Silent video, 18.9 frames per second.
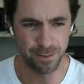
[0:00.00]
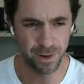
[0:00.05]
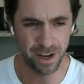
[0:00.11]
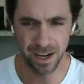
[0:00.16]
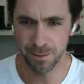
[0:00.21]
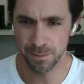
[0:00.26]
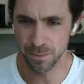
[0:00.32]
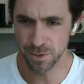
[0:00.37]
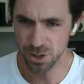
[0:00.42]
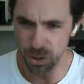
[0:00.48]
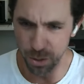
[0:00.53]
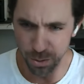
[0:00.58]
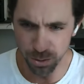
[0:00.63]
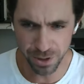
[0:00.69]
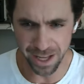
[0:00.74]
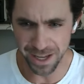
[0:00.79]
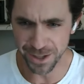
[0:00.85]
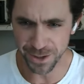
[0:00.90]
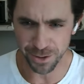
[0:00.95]
I'm so
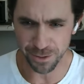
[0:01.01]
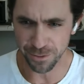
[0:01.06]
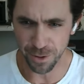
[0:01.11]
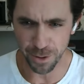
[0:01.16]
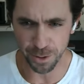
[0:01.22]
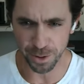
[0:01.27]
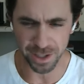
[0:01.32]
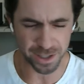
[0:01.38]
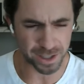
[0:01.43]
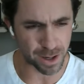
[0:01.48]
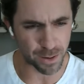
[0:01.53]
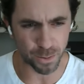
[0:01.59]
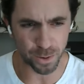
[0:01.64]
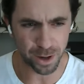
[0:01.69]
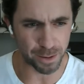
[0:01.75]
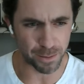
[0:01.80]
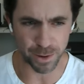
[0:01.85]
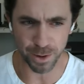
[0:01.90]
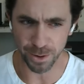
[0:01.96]
laser focused on
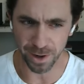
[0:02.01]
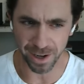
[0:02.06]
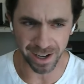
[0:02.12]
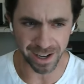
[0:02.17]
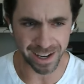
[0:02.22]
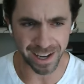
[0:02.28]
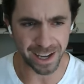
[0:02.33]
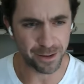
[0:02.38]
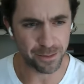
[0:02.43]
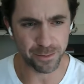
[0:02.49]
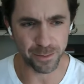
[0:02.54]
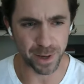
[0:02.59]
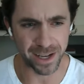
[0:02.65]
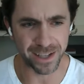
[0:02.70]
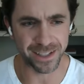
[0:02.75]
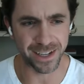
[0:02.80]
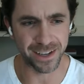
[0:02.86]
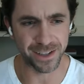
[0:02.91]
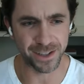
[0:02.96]
what I'm doing. I can't pay
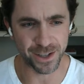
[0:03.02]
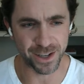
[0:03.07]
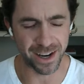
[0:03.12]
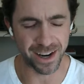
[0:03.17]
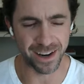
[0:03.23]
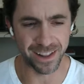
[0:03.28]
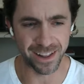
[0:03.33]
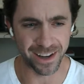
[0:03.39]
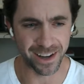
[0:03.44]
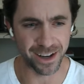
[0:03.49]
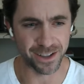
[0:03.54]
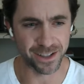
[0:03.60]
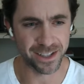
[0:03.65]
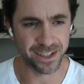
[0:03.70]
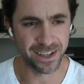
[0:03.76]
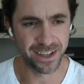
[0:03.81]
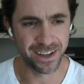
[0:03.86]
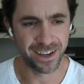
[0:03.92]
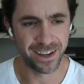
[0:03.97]
attention to anything else.
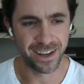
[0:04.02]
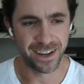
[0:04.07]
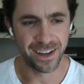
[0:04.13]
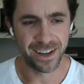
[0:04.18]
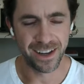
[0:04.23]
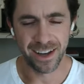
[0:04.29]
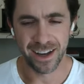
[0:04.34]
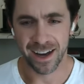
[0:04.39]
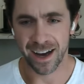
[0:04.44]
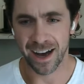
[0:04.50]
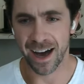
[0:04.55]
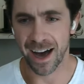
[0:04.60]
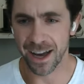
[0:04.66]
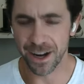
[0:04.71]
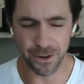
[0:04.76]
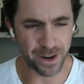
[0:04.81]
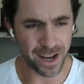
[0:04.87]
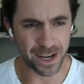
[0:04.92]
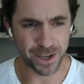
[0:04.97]
I
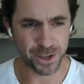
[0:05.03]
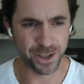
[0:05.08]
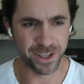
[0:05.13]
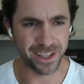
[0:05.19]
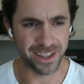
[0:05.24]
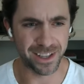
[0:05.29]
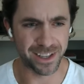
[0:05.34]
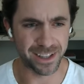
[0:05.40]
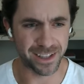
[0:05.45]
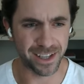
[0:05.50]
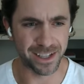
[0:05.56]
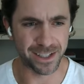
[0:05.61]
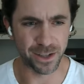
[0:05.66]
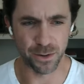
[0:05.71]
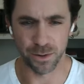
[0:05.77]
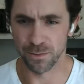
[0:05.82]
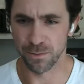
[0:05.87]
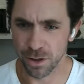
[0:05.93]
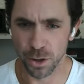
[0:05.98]
don't actually think that's
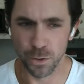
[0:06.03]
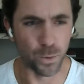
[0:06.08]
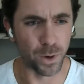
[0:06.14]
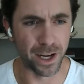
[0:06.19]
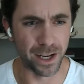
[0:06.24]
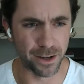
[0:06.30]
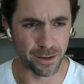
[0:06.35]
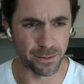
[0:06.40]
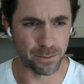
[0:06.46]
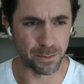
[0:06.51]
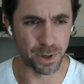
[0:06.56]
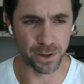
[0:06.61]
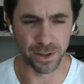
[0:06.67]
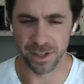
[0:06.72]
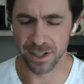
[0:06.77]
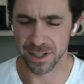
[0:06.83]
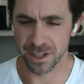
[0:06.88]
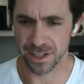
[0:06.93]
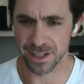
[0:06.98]
a good way to
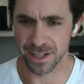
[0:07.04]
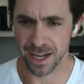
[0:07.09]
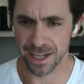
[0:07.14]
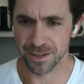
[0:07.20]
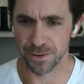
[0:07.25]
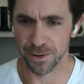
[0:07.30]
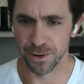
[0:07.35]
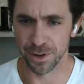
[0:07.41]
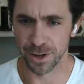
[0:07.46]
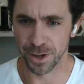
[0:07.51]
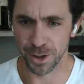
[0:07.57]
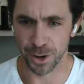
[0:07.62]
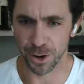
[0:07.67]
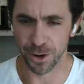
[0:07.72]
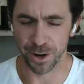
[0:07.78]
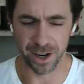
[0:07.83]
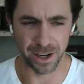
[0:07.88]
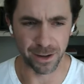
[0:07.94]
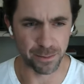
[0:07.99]
build a successful,
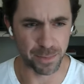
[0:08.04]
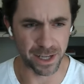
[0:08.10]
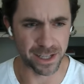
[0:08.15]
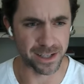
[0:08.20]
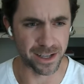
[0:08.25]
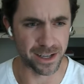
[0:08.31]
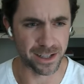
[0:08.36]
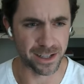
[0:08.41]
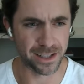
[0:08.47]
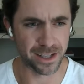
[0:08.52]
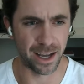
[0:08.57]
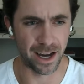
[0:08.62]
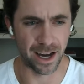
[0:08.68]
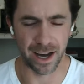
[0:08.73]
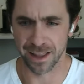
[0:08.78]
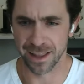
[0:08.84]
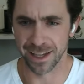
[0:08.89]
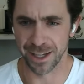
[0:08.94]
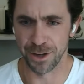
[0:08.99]
enduring business.
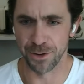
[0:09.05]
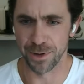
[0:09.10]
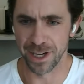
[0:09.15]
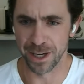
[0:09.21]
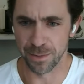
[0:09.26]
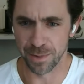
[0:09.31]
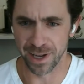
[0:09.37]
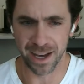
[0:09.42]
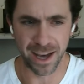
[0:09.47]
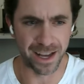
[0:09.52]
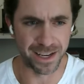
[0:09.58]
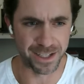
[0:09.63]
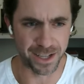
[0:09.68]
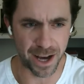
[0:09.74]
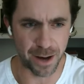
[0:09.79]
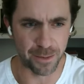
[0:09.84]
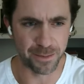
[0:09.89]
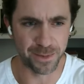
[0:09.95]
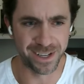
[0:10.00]
I think you need to be heads
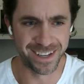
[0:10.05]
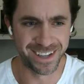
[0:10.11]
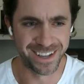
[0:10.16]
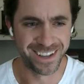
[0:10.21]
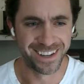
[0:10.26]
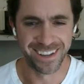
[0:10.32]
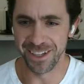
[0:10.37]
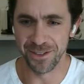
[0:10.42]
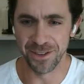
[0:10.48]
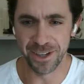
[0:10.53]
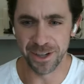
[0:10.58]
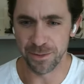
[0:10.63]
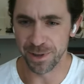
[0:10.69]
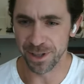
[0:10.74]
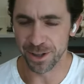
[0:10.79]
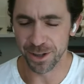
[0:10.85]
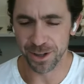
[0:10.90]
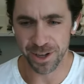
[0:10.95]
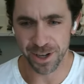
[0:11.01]
up. You need to
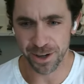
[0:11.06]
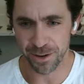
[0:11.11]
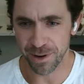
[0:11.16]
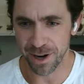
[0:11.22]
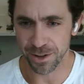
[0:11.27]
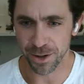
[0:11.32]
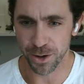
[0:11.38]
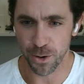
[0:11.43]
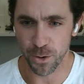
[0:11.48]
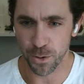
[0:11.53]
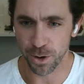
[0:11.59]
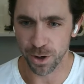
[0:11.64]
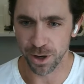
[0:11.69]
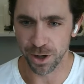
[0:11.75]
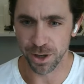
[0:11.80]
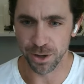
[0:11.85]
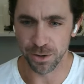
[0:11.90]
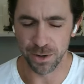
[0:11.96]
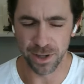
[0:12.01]
be looking around the
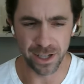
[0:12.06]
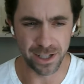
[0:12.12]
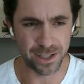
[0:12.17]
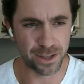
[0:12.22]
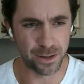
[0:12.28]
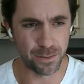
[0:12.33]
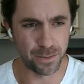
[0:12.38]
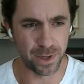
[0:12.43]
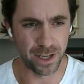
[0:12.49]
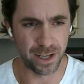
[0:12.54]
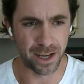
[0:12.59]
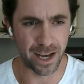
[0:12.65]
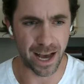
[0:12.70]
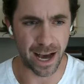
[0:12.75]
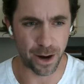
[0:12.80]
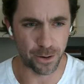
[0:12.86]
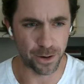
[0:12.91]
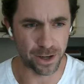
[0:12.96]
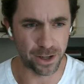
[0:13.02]
corner. You need to be
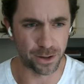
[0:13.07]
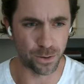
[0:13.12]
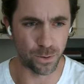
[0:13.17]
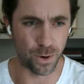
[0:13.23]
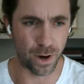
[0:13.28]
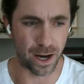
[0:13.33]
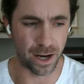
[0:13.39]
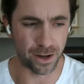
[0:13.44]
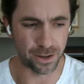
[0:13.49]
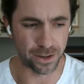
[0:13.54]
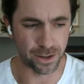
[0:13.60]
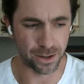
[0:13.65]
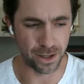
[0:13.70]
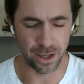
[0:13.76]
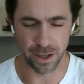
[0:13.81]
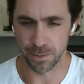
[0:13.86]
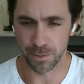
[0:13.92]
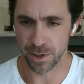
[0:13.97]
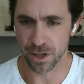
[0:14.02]
out in the wild. You
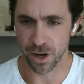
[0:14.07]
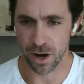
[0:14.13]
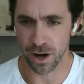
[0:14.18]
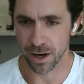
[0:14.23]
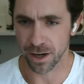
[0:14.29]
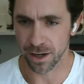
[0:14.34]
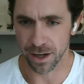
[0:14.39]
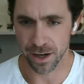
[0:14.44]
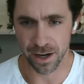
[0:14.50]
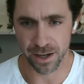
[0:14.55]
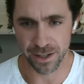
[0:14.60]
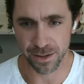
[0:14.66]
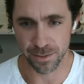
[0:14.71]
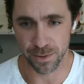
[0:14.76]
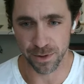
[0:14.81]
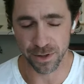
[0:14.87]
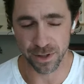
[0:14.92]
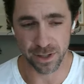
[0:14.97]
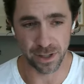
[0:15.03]
need to be talking to
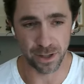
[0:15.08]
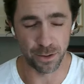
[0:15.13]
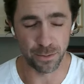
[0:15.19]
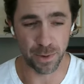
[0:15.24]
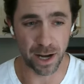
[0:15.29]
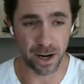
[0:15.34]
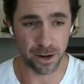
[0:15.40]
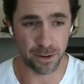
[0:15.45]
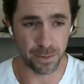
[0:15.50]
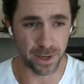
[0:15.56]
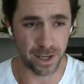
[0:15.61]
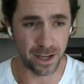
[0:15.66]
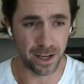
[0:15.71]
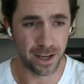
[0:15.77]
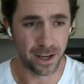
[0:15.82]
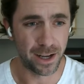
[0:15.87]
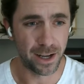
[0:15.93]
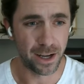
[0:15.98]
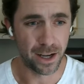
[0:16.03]
customers, and you better be
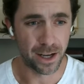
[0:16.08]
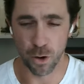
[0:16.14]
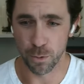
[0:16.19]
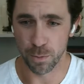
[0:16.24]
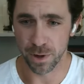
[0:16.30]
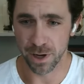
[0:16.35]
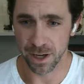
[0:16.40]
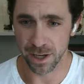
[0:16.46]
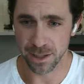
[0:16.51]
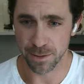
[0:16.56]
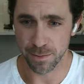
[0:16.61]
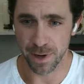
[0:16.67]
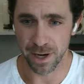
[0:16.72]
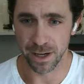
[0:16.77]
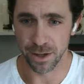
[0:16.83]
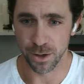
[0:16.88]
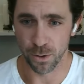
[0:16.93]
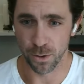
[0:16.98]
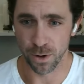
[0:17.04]
opening as
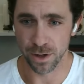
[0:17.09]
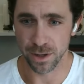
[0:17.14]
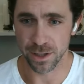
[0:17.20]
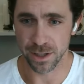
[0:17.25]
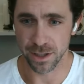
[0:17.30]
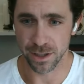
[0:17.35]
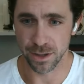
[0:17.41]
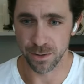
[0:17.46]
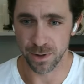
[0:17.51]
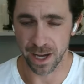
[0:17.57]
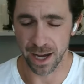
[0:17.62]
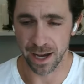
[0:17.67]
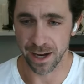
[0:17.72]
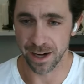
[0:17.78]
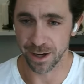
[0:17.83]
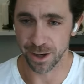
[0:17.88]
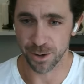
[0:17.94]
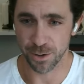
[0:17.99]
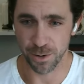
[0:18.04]
many doors as you
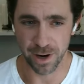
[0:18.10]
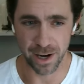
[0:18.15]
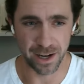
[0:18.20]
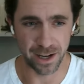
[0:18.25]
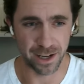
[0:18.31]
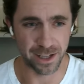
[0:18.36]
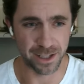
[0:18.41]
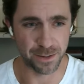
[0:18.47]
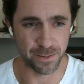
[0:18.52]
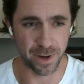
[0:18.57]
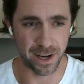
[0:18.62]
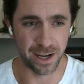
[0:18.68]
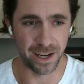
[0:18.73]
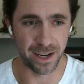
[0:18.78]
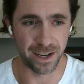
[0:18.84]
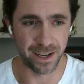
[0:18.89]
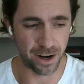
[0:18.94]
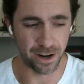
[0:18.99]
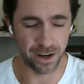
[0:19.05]
can and creating as
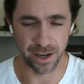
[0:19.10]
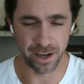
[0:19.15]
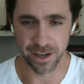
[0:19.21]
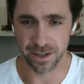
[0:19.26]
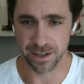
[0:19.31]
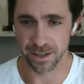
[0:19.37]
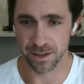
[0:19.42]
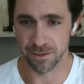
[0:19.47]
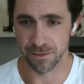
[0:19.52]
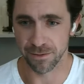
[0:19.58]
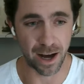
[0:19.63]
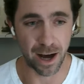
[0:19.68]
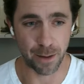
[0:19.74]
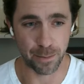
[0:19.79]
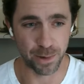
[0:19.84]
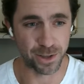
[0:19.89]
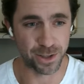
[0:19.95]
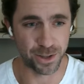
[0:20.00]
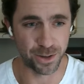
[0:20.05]
many areas of
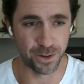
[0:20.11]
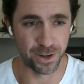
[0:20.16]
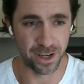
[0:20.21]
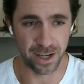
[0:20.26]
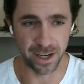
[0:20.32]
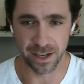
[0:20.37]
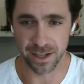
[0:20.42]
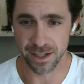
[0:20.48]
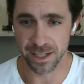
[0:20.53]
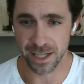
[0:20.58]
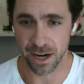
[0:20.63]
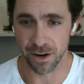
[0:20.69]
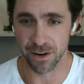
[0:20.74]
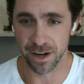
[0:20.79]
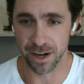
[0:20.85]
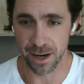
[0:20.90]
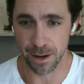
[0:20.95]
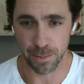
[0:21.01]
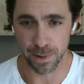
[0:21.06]
opportunity and
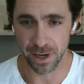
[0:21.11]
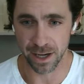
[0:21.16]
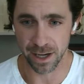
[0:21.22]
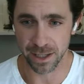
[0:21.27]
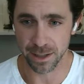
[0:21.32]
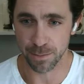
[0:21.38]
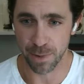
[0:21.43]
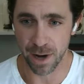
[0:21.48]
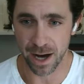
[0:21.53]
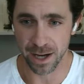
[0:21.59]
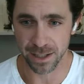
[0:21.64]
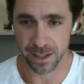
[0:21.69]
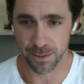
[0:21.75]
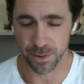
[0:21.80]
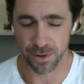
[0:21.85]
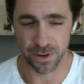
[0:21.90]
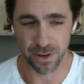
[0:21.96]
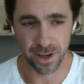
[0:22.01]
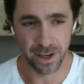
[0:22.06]
serendipity as
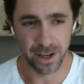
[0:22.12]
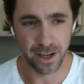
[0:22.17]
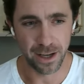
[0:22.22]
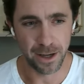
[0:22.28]
possible.